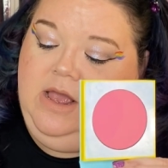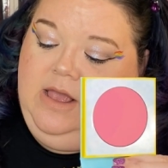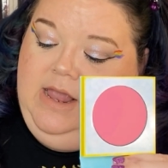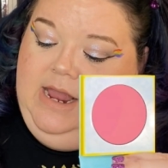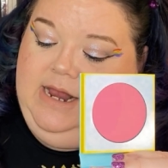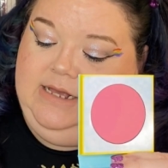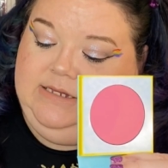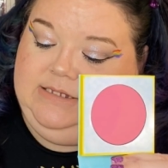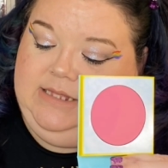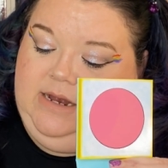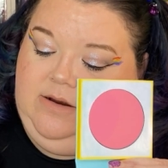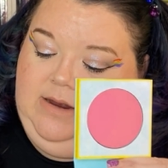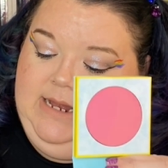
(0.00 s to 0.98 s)
It is
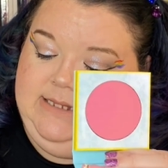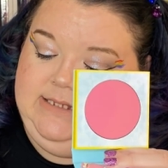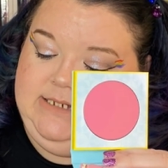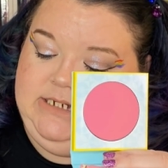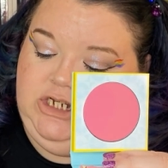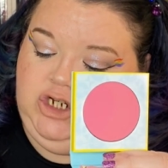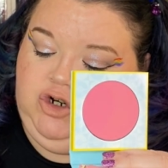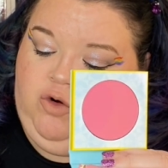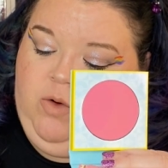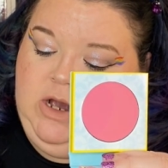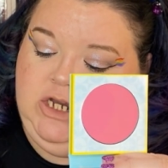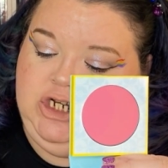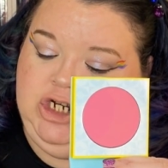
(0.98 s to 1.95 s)
their Instant
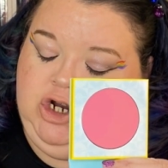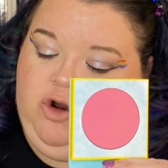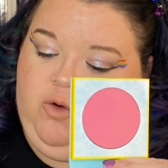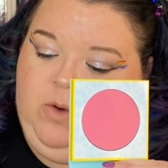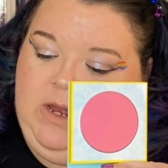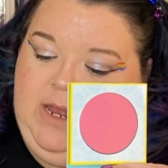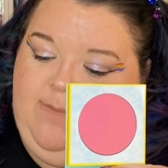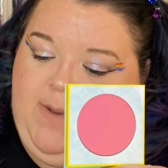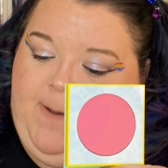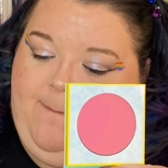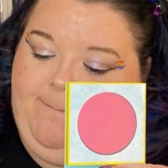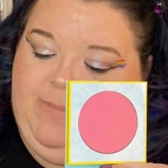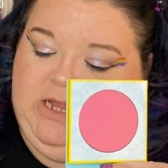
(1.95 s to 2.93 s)
Crush Cream
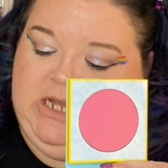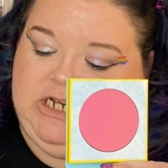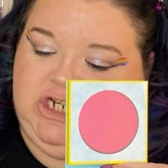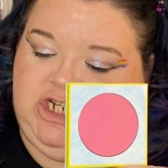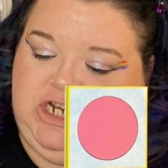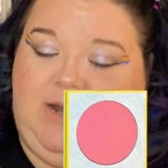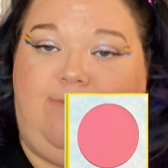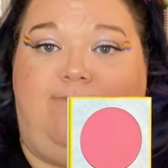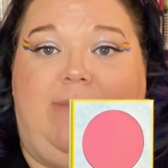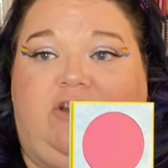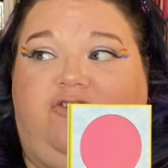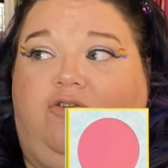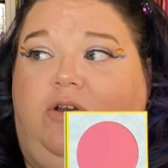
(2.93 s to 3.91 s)
Blush in
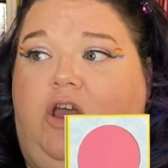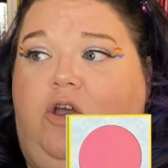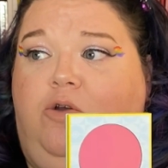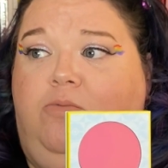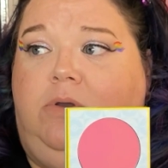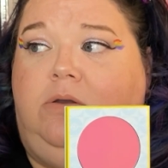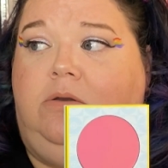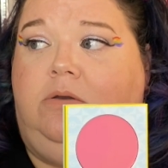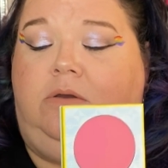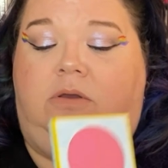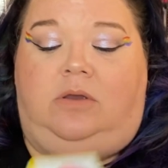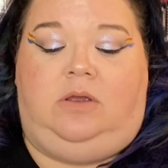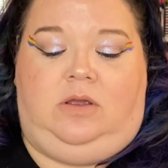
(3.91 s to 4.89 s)
Metronome.
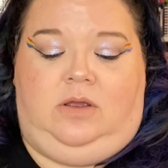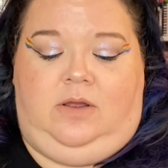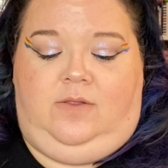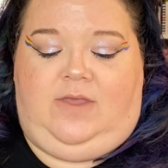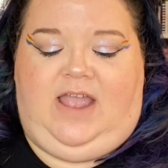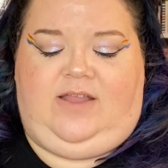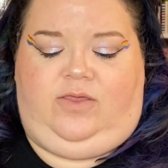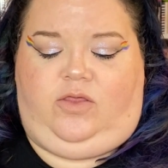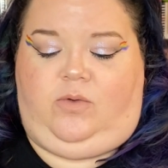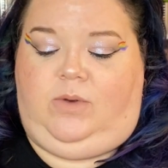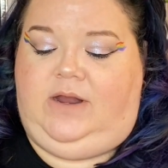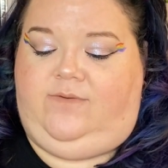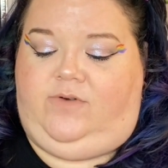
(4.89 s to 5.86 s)
They had
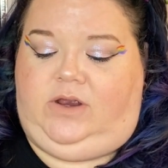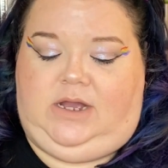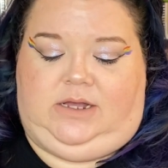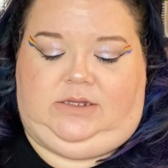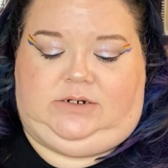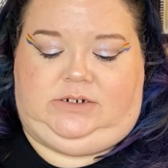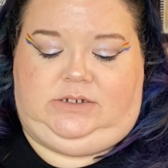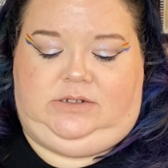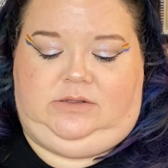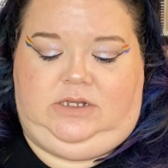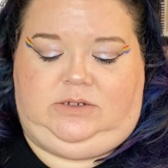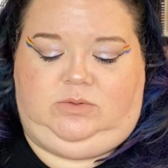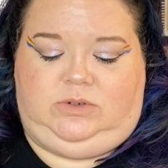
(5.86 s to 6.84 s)
three different colors.
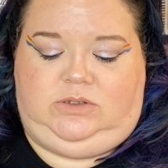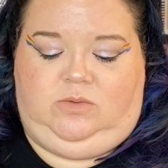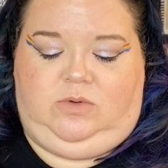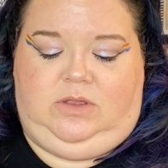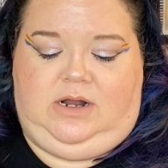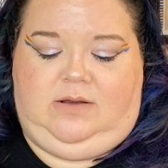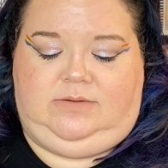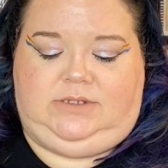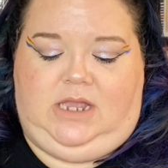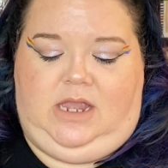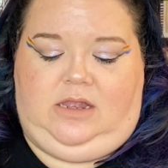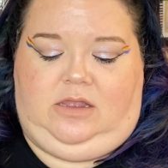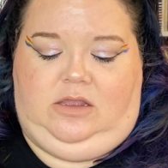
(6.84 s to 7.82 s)
This was the one that I was
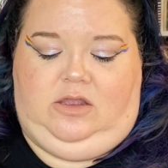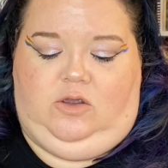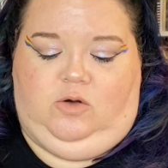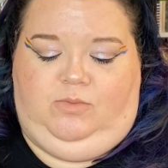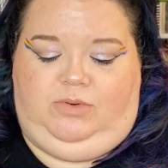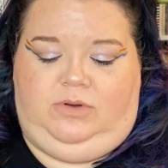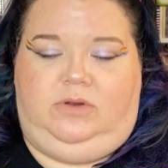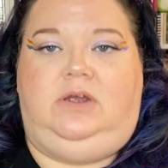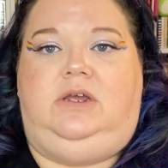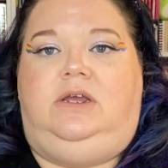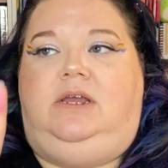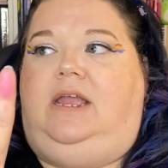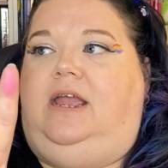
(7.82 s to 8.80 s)
like, yup.
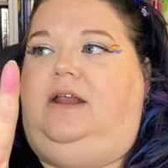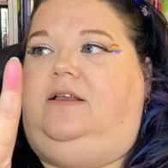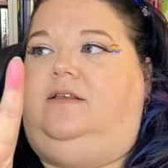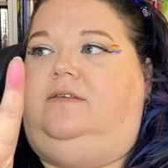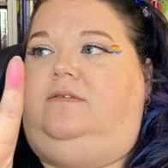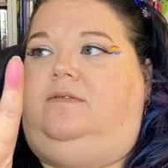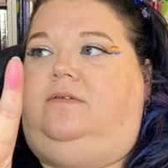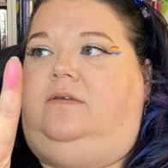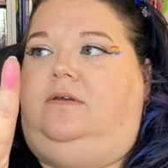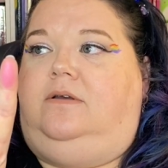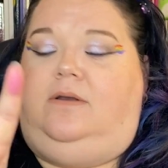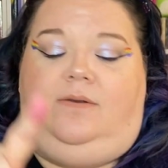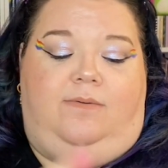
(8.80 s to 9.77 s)
It is
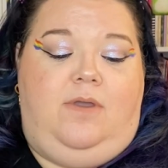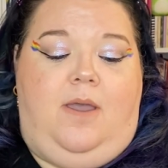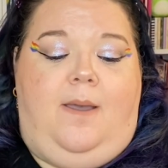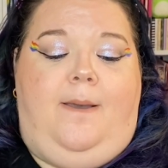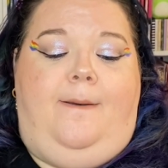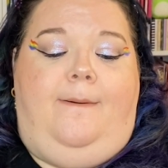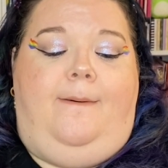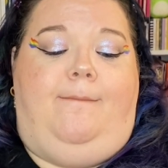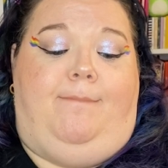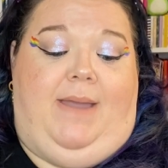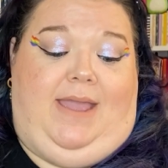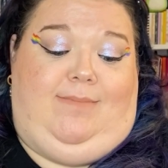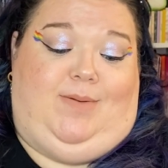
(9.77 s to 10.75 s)

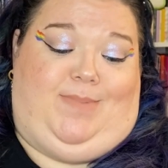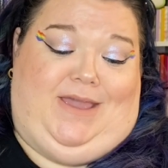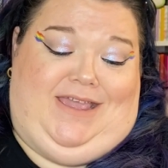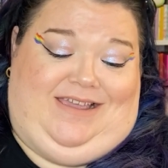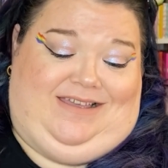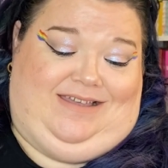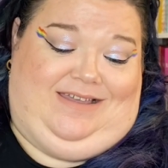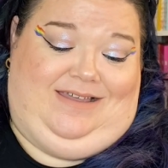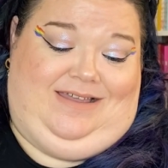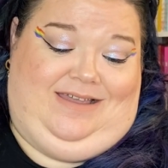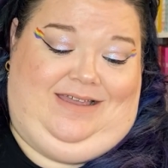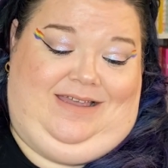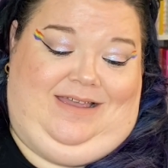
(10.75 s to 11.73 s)
baby pink.
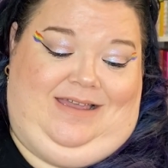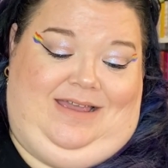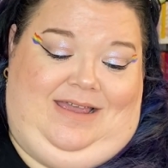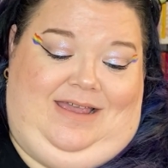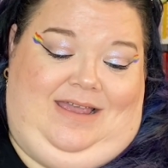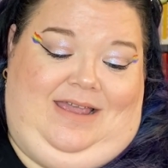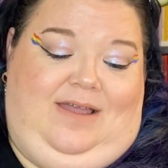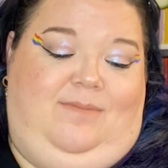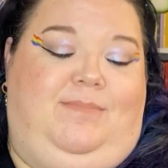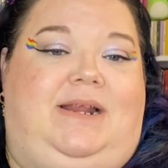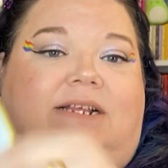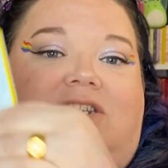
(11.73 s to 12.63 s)
But it